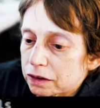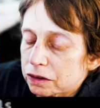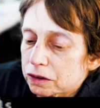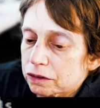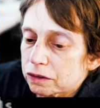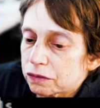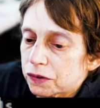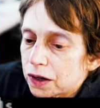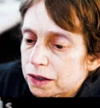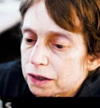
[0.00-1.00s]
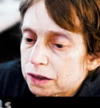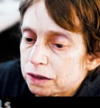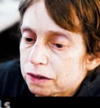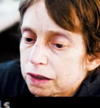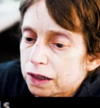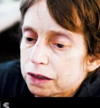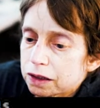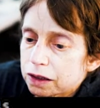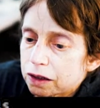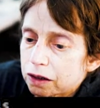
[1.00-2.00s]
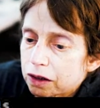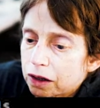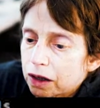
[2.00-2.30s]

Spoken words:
It's just defining. It's saying here